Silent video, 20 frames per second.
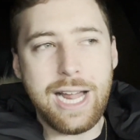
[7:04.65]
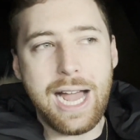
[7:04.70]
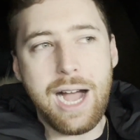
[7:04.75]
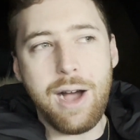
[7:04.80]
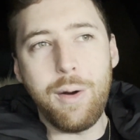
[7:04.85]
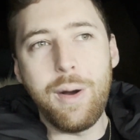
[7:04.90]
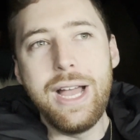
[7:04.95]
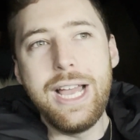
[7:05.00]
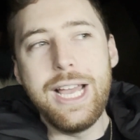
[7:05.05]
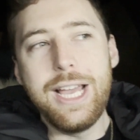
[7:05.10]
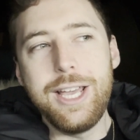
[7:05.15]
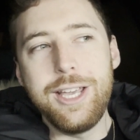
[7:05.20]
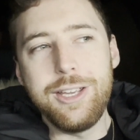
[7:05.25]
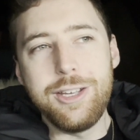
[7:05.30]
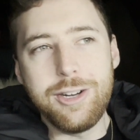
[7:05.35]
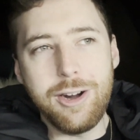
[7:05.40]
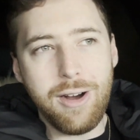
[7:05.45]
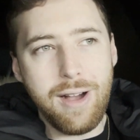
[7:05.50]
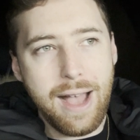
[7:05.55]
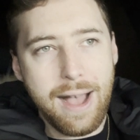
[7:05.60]
Now,
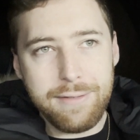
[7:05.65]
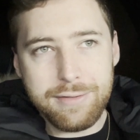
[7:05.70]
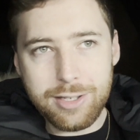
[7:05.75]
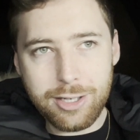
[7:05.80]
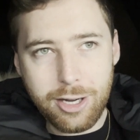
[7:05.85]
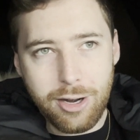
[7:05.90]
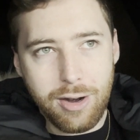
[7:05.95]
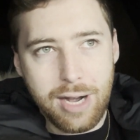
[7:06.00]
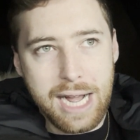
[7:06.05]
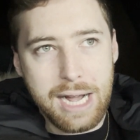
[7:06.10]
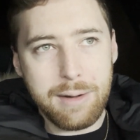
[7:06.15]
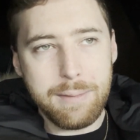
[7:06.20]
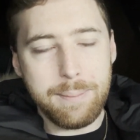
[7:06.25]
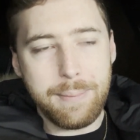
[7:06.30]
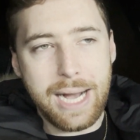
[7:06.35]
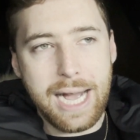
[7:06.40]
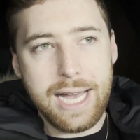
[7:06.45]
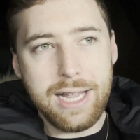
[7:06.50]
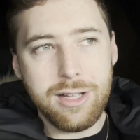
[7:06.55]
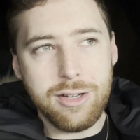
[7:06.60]
you don't have to go out
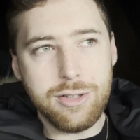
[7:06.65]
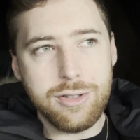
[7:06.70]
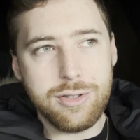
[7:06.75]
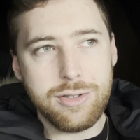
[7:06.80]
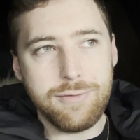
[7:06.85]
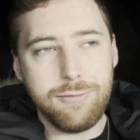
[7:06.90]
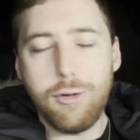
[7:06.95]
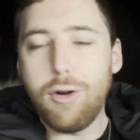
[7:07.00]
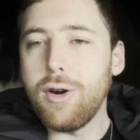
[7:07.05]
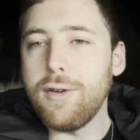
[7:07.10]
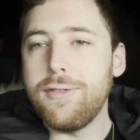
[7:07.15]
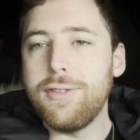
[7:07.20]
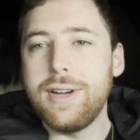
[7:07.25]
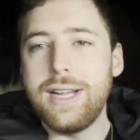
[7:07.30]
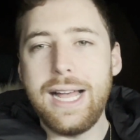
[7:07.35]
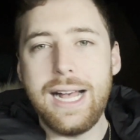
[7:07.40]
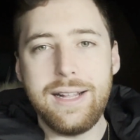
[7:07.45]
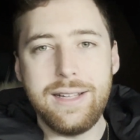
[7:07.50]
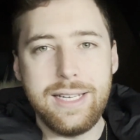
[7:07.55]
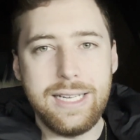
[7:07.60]
and buy those
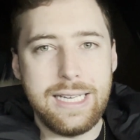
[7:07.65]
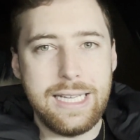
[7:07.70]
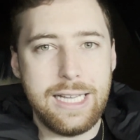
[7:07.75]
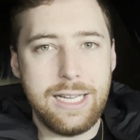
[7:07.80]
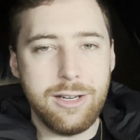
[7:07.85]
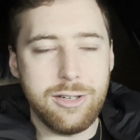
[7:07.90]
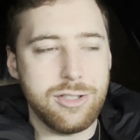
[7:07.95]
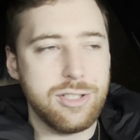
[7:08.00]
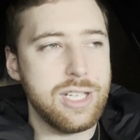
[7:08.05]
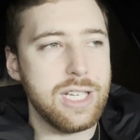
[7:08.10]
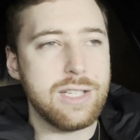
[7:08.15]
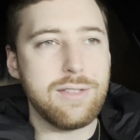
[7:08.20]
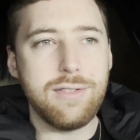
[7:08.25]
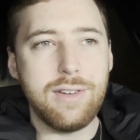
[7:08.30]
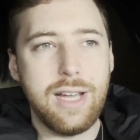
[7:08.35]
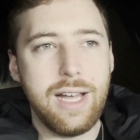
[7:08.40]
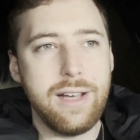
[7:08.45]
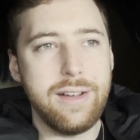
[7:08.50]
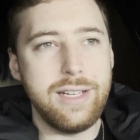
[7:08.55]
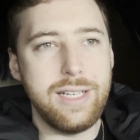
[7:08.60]
4-foot LED or
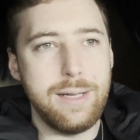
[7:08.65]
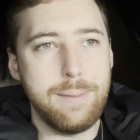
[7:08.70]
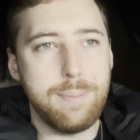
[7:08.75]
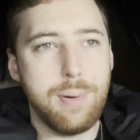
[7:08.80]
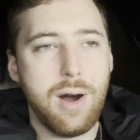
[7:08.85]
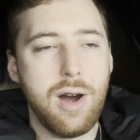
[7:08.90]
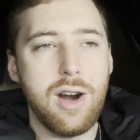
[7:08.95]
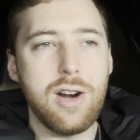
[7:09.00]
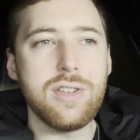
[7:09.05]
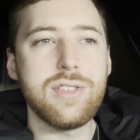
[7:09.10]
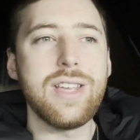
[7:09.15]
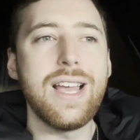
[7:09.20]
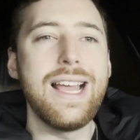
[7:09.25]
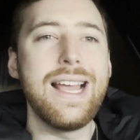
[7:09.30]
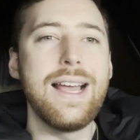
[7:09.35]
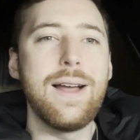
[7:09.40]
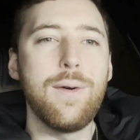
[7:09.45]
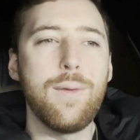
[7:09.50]
6-foot LED bars.